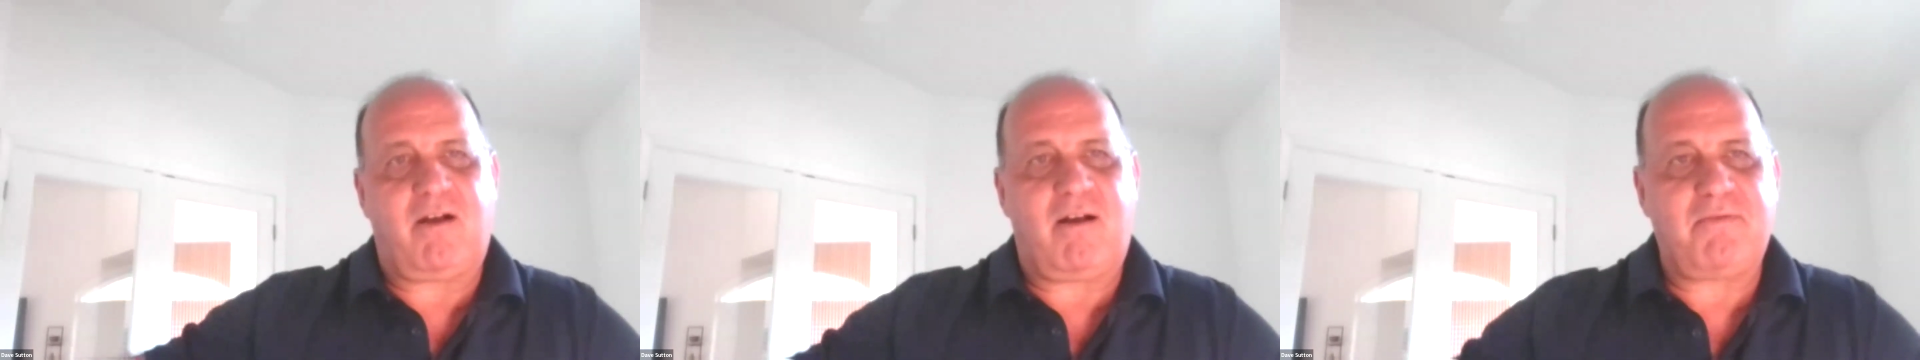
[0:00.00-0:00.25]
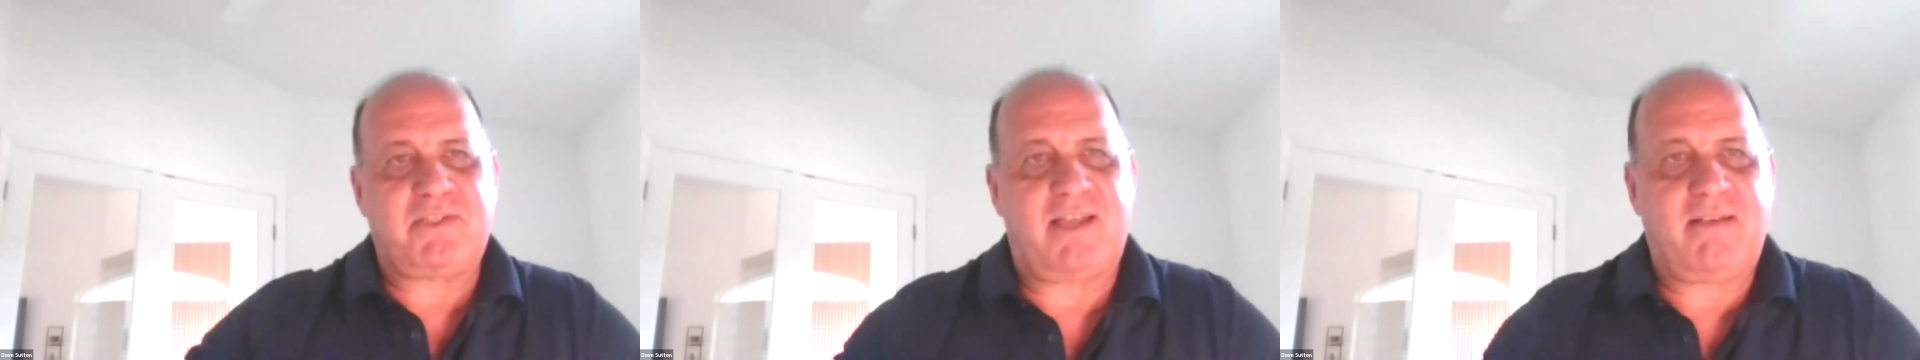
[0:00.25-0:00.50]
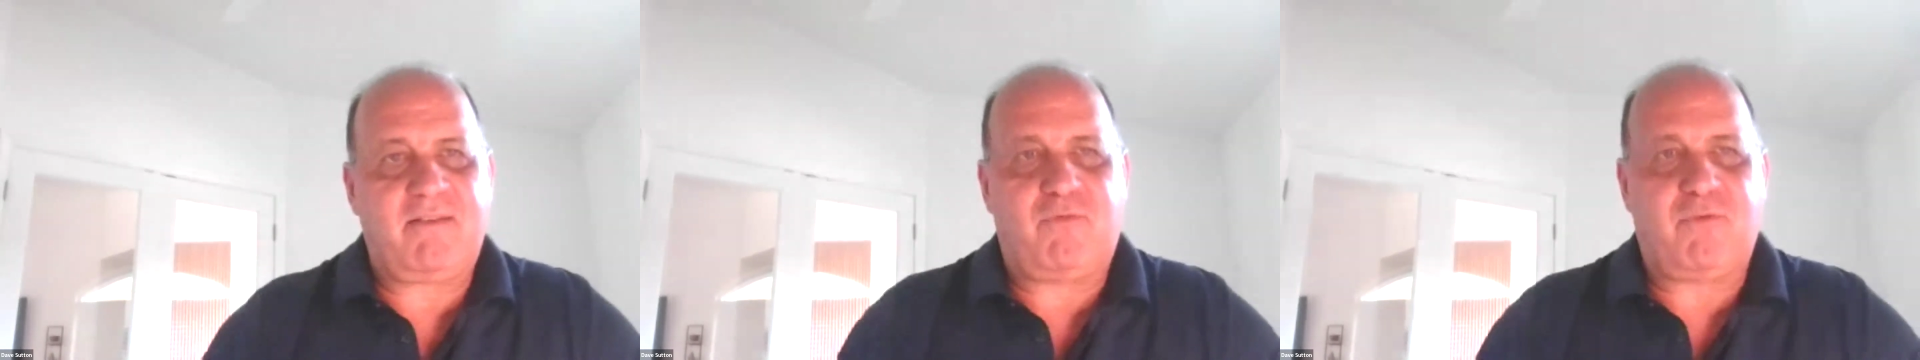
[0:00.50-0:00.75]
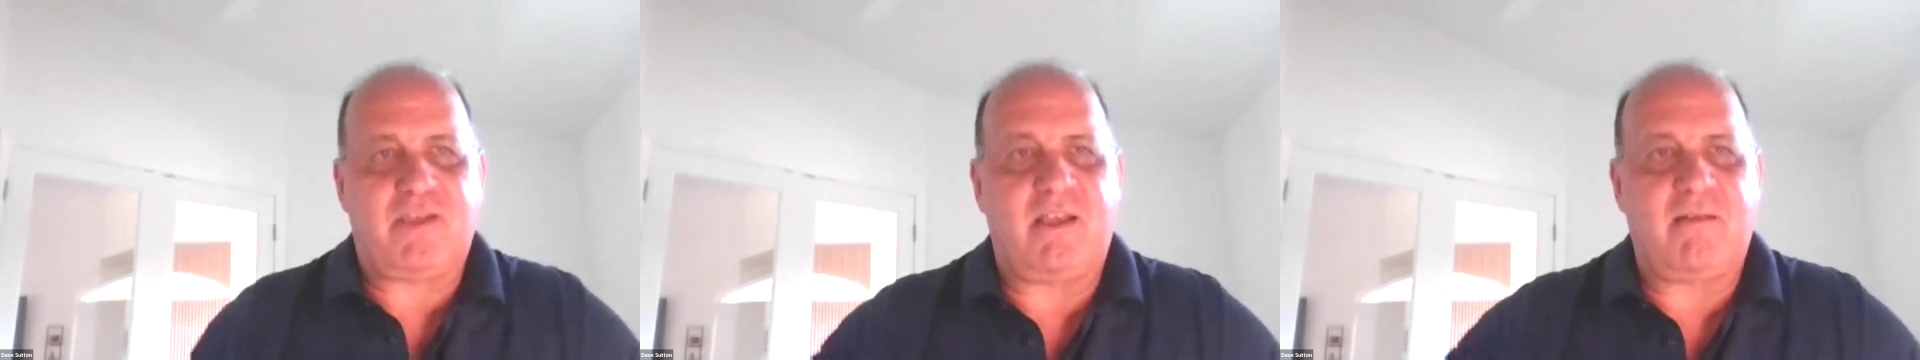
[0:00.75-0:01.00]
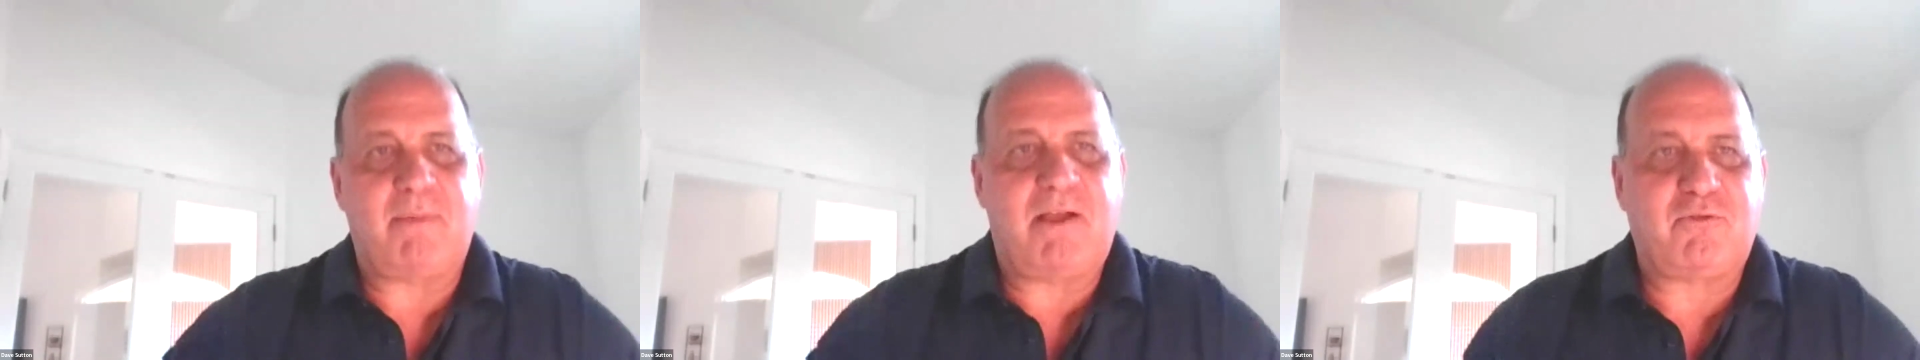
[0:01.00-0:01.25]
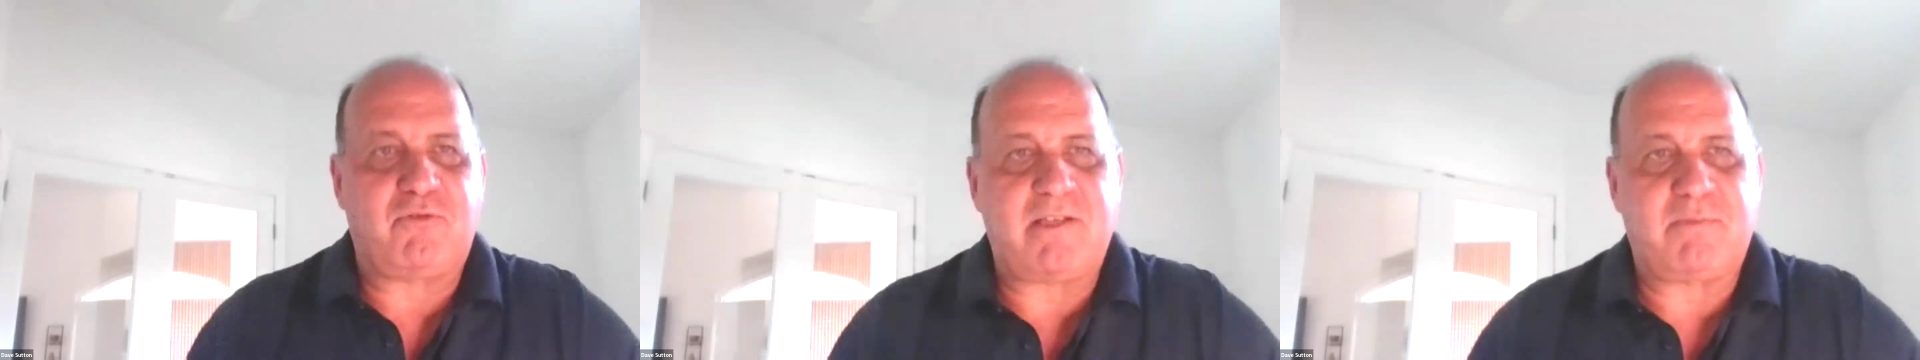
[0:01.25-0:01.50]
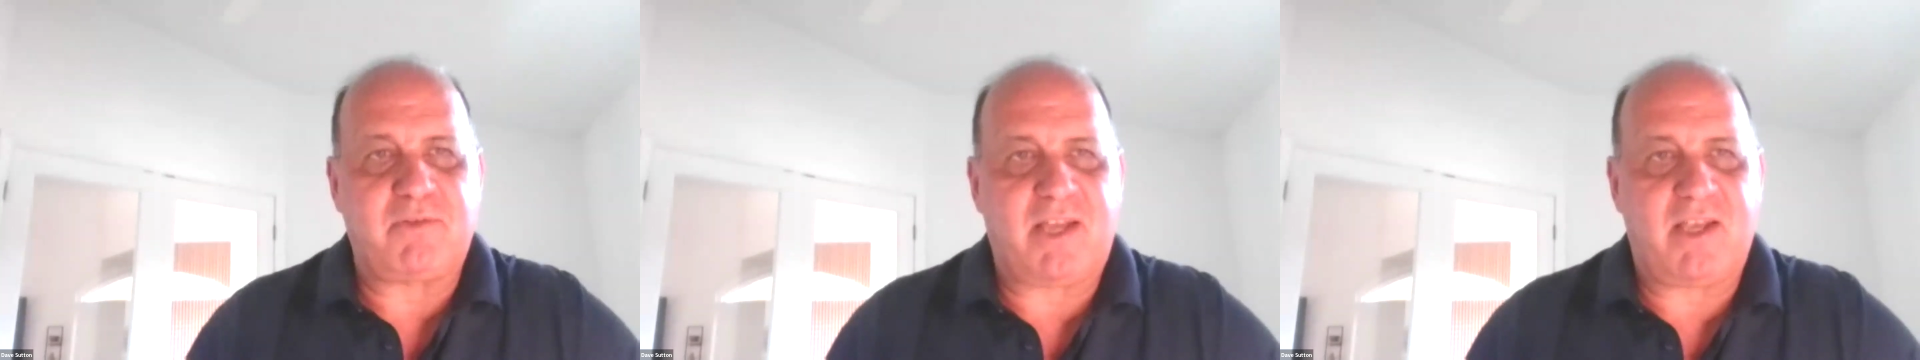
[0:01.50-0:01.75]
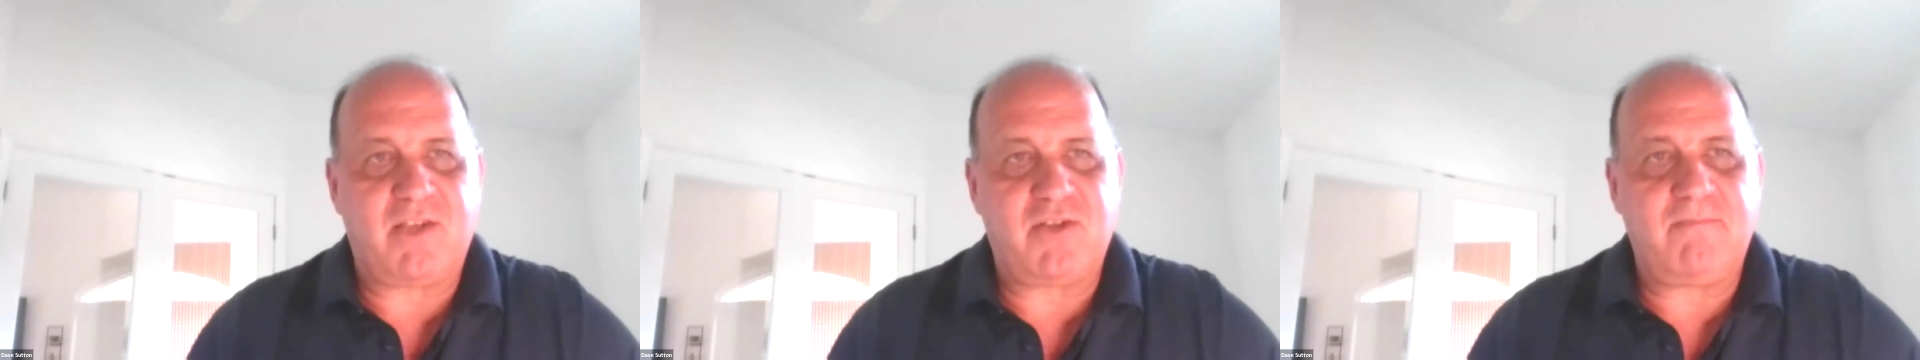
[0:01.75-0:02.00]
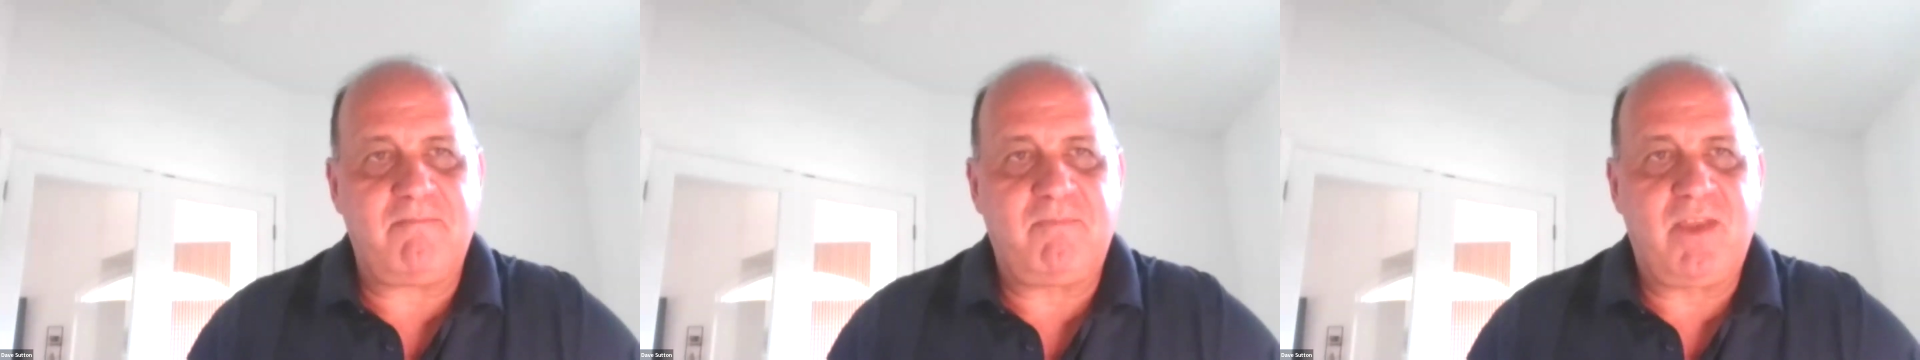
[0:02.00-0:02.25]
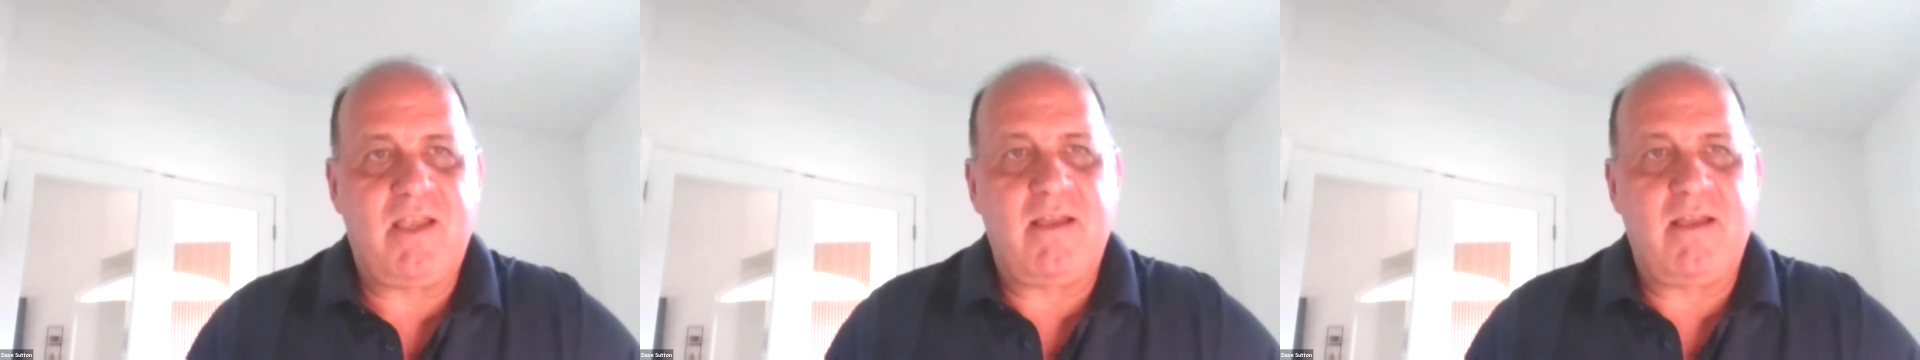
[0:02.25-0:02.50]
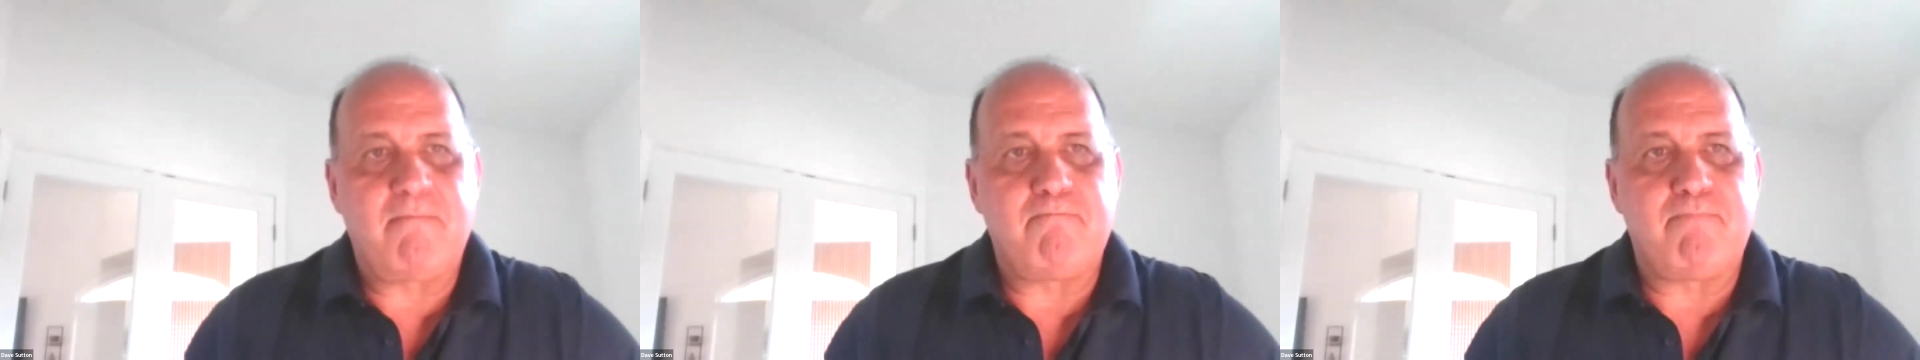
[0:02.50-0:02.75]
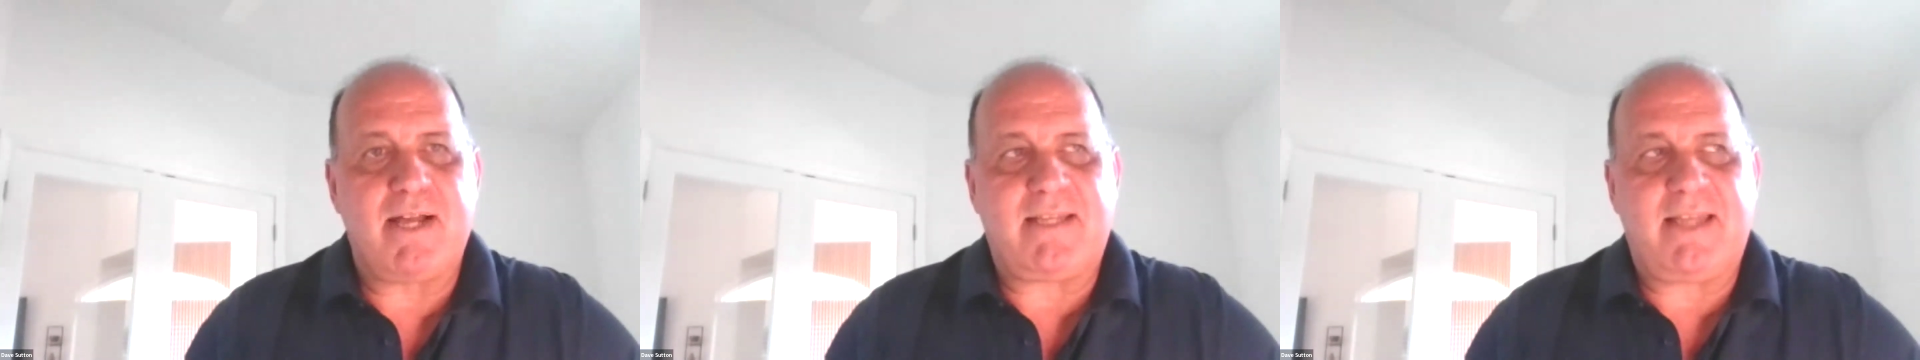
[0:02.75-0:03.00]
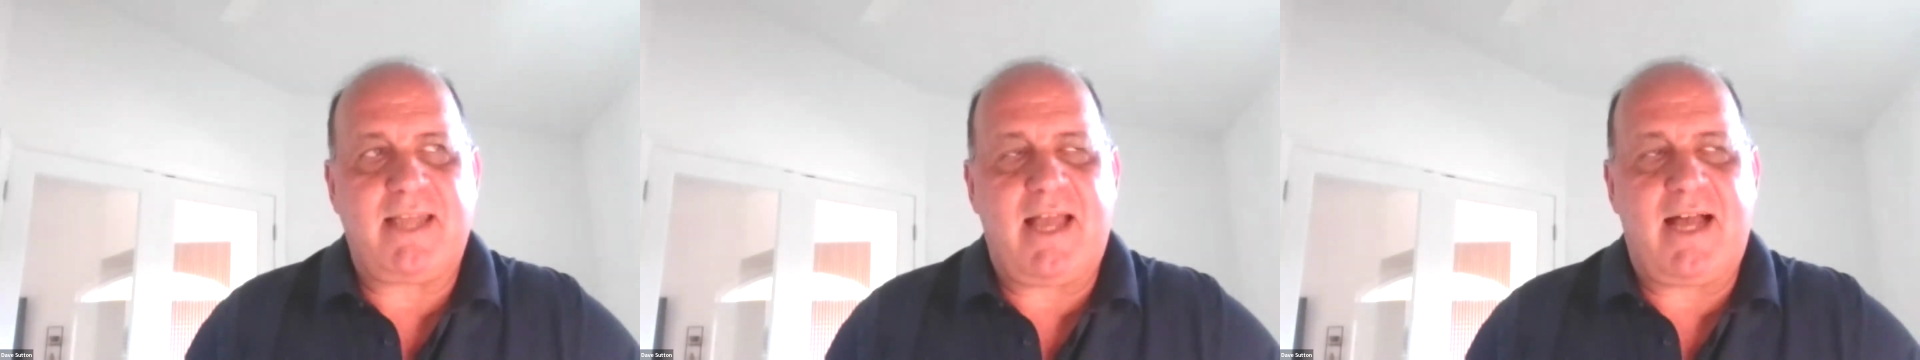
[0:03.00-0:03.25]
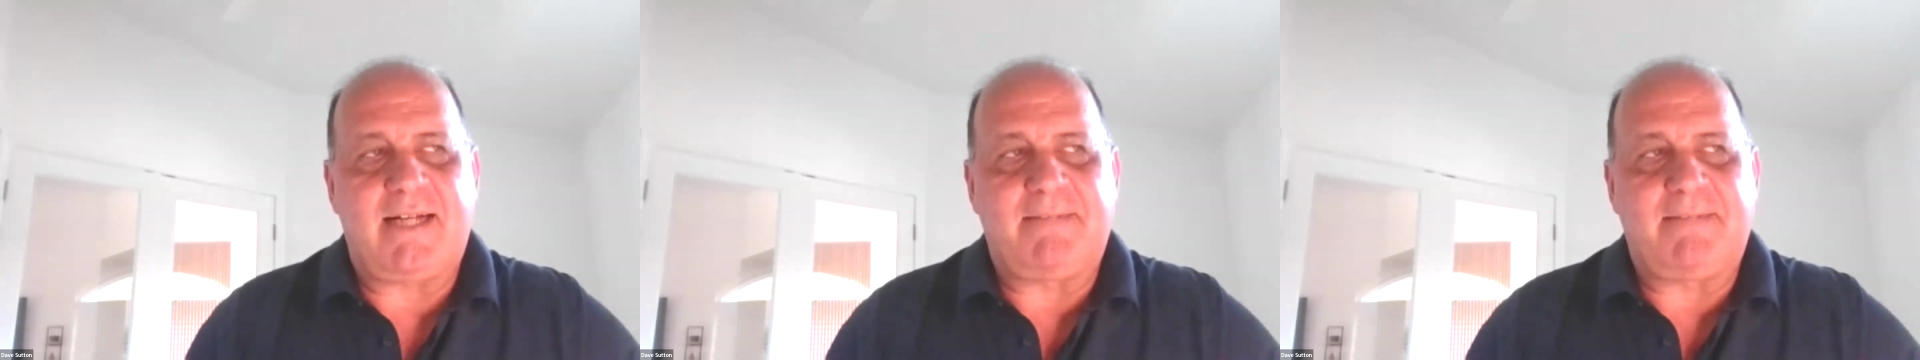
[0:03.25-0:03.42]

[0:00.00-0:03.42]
offset for the inbound transportation. But